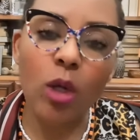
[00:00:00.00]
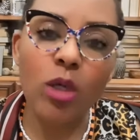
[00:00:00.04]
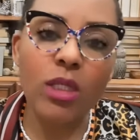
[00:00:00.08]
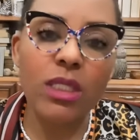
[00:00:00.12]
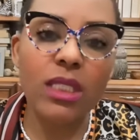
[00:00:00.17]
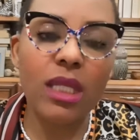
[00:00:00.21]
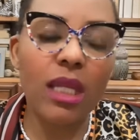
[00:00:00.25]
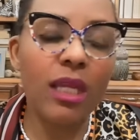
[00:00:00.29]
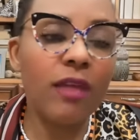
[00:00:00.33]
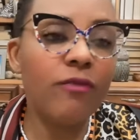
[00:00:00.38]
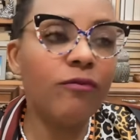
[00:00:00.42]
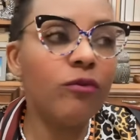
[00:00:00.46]

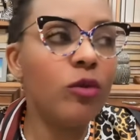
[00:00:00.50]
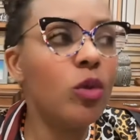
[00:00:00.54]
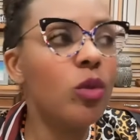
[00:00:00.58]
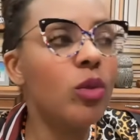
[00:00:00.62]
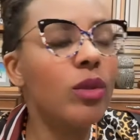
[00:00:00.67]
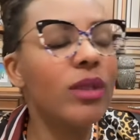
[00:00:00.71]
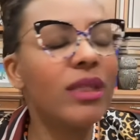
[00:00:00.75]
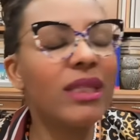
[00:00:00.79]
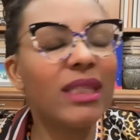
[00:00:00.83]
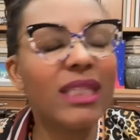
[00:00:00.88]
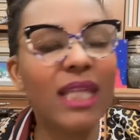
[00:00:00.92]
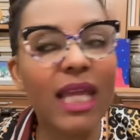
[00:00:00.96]
Because if
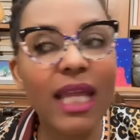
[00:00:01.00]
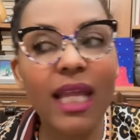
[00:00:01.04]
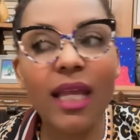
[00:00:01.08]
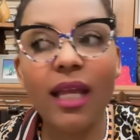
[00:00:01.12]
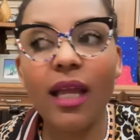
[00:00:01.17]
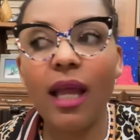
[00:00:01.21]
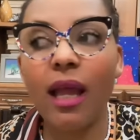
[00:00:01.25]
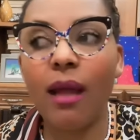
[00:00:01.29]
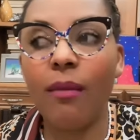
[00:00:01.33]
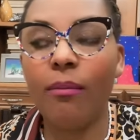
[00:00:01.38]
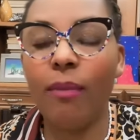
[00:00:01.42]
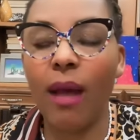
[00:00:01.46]
you
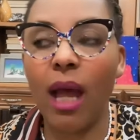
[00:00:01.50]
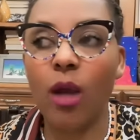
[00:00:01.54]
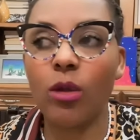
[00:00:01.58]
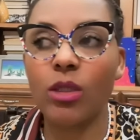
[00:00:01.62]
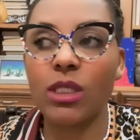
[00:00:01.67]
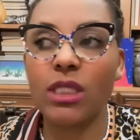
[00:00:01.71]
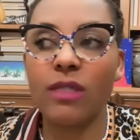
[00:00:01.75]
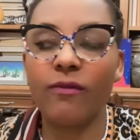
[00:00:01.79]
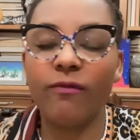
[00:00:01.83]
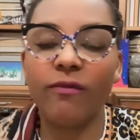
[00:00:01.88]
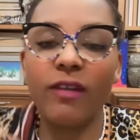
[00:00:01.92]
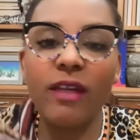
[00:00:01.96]
think
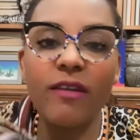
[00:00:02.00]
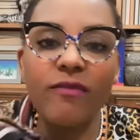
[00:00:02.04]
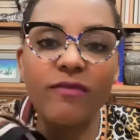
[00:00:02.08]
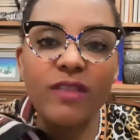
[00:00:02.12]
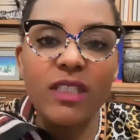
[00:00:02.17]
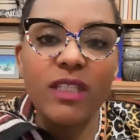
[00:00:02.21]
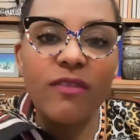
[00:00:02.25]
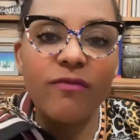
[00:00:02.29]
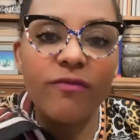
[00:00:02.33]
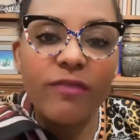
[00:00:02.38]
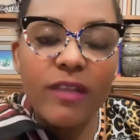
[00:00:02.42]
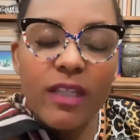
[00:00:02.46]
about
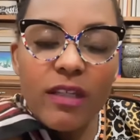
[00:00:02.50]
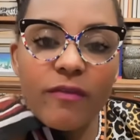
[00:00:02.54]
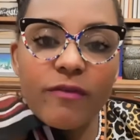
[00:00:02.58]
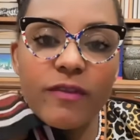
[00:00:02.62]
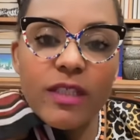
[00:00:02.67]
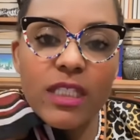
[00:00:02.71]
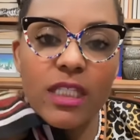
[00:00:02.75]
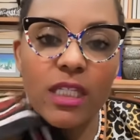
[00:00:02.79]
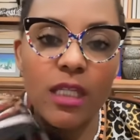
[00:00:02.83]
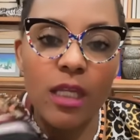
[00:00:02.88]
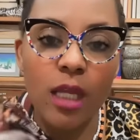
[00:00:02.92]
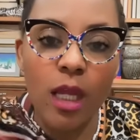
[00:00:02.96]

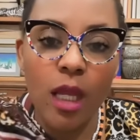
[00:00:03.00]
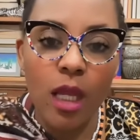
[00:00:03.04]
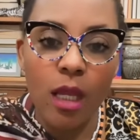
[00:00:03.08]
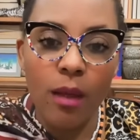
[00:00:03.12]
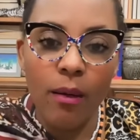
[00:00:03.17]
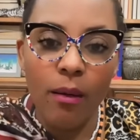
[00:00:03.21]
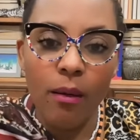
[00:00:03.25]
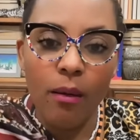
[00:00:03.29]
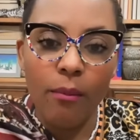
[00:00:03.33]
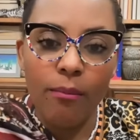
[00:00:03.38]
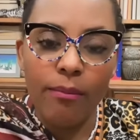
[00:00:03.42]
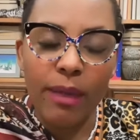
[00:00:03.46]
50-50,
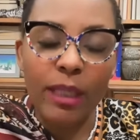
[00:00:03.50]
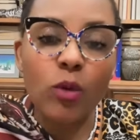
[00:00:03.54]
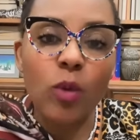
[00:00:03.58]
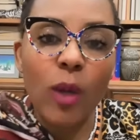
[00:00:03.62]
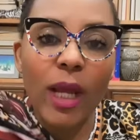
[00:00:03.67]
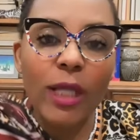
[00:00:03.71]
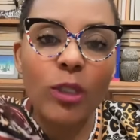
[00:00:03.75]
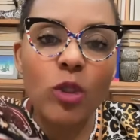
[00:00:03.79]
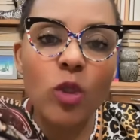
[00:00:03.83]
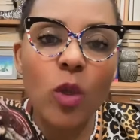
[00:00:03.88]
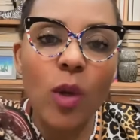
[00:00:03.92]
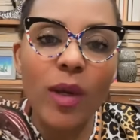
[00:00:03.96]

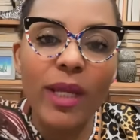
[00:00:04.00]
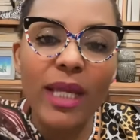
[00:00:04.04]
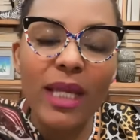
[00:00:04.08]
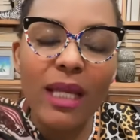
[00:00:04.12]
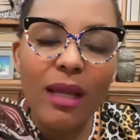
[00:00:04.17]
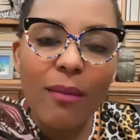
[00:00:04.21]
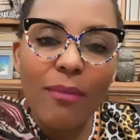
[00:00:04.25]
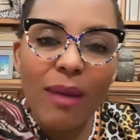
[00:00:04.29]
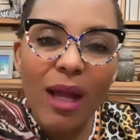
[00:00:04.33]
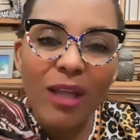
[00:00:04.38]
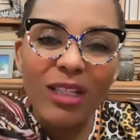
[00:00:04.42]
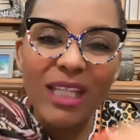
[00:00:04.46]
but we're
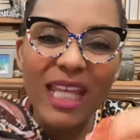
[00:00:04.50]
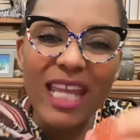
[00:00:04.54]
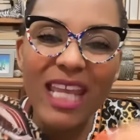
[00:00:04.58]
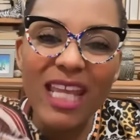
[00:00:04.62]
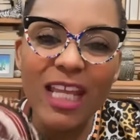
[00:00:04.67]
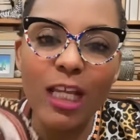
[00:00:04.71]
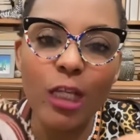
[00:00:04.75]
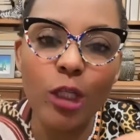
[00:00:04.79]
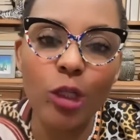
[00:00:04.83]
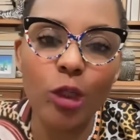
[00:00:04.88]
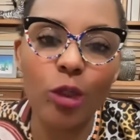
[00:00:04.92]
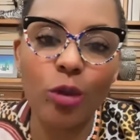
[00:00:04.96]
talking about
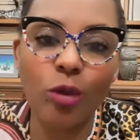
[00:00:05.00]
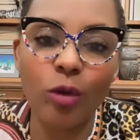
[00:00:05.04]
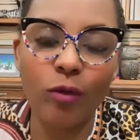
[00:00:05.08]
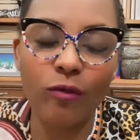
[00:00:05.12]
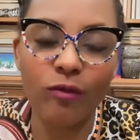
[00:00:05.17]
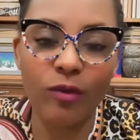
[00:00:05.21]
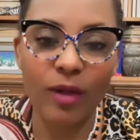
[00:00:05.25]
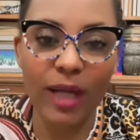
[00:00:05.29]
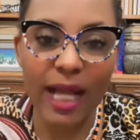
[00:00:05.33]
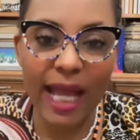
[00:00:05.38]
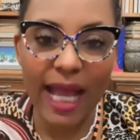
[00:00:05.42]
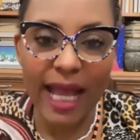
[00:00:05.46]

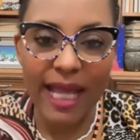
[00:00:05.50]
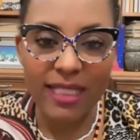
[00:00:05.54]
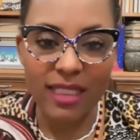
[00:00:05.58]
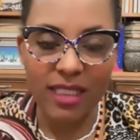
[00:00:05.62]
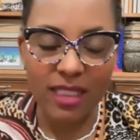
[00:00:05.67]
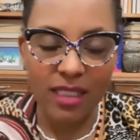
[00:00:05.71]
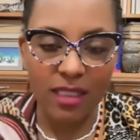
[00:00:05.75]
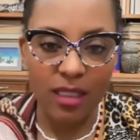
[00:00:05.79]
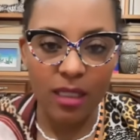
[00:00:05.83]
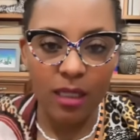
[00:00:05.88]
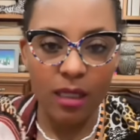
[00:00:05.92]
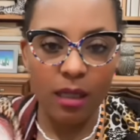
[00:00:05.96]

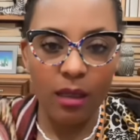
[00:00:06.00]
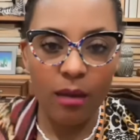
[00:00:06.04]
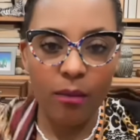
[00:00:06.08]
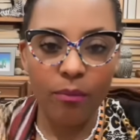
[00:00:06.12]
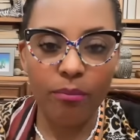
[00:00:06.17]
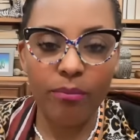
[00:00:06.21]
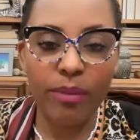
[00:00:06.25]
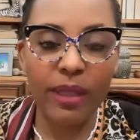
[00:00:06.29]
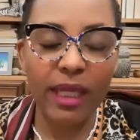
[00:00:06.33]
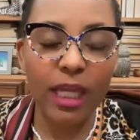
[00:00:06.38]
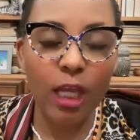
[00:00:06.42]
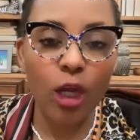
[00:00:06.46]
Indlovukazi
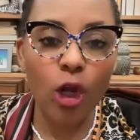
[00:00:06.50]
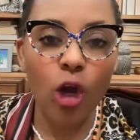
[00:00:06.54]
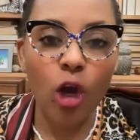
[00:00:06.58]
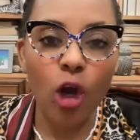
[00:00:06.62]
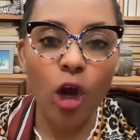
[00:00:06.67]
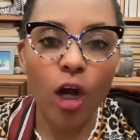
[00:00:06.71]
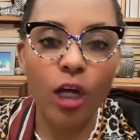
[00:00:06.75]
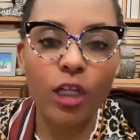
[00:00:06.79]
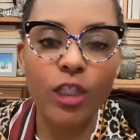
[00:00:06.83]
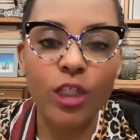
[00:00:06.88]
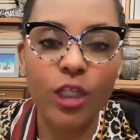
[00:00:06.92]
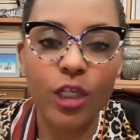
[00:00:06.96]
being
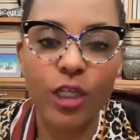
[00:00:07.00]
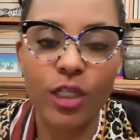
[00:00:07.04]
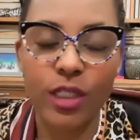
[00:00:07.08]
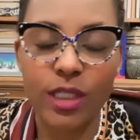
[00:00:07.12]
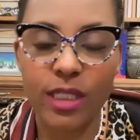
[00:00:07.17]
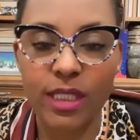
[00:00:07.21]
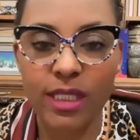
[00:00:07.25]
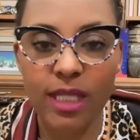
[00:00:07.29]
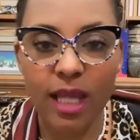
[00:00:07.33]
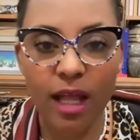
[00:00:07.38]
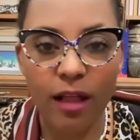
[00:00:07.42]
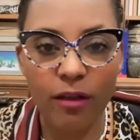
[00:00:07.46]
God
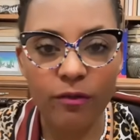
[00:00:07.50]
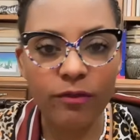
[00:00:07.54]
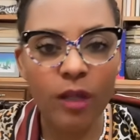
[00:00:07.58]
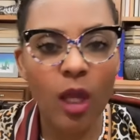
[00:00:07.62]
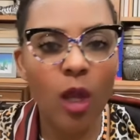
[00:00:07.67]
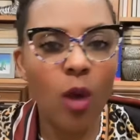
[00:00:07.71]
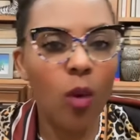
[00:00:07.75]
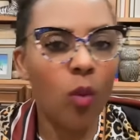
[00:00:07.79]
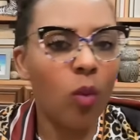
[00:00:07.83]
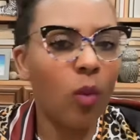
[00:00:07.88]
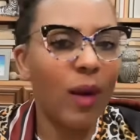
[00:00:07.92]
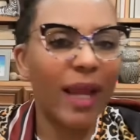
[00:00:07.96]

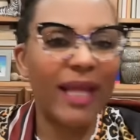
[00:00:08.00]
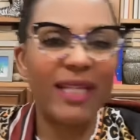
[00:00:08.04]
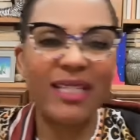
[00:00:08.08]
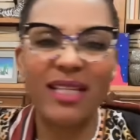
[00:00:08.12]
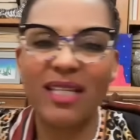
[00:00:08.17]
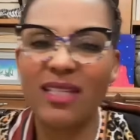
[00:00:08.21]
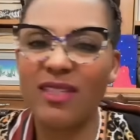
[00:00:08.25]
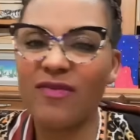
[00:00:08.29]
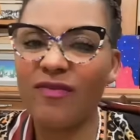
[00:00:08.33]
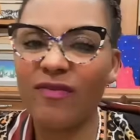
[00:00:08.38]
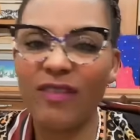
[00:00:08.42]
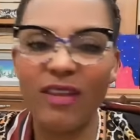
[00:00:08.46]
herself, where
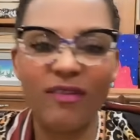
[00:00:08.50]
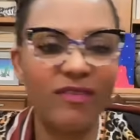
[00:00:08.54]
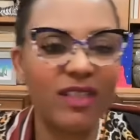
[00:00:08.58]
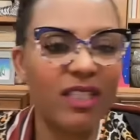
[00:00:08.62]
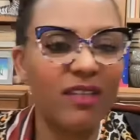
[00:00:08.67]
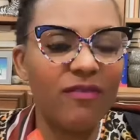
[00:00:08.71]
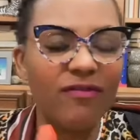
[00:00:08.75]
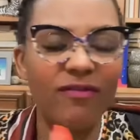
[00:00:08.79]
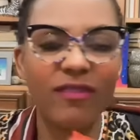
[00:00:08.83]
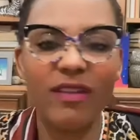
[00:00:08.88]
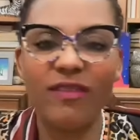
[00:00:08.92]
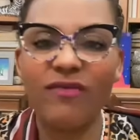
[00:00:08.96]
does
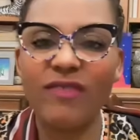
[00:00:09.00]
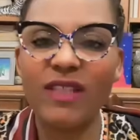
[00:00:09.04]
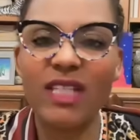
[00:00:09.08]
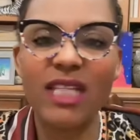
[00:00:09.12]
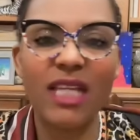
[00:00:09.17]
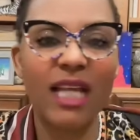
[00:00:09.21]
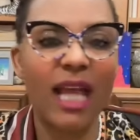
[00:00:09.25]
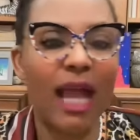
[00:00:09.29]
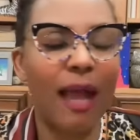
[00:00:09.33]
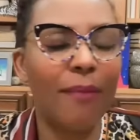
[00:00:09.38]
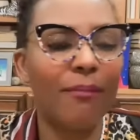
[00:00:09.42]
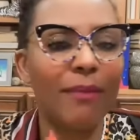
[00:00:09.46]

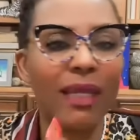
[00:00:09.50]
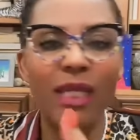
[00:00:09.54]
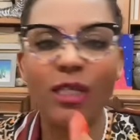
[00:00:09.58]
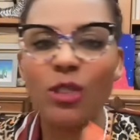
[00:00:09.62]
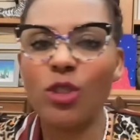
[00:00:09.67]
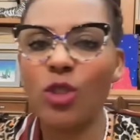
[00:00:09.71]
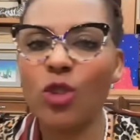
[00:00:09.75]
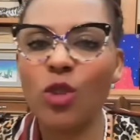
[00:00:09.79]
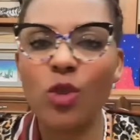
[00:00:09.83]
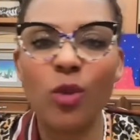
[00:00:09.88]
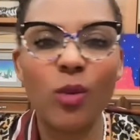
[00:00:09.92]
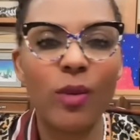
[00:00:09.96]
50-50 come
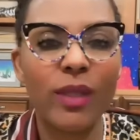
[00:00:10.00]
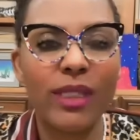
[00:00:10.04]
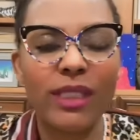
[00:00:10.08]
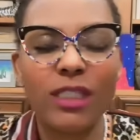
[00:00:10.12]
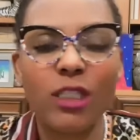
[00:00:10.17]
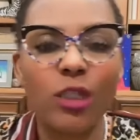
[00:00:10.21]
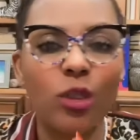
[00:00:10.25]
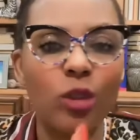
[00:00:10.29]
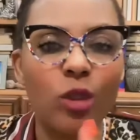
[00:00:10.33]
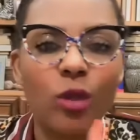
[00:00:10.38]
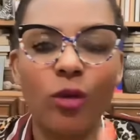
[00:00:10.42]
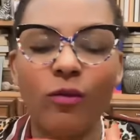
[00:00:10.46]
into
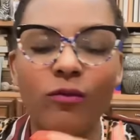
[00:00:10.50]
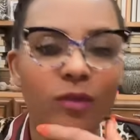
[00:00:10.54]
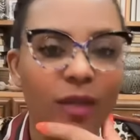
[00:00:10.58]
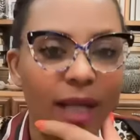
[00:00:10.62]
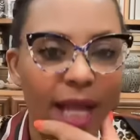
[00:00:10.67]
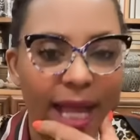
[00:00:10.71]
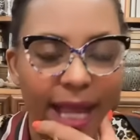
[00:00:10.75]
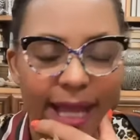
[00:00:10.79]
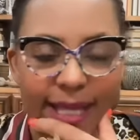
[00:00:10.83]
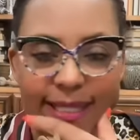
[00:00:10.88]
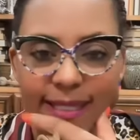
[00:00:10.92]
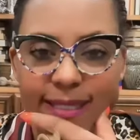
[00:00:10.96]
it in
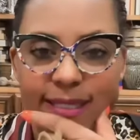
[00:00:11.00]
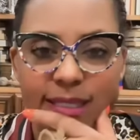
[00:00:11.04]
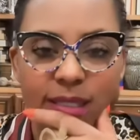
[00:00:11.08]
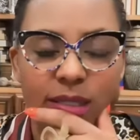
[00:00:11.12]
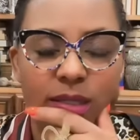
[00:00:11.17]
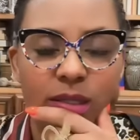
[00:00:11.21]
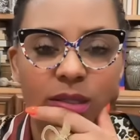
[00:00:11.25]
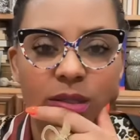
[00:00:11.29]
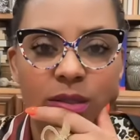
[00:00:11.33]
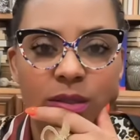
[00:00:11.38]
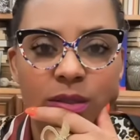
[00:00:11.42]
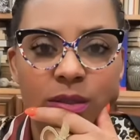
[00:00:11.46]

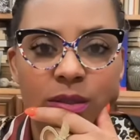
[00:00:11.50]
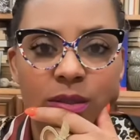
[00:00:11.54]
Ndlovukazi?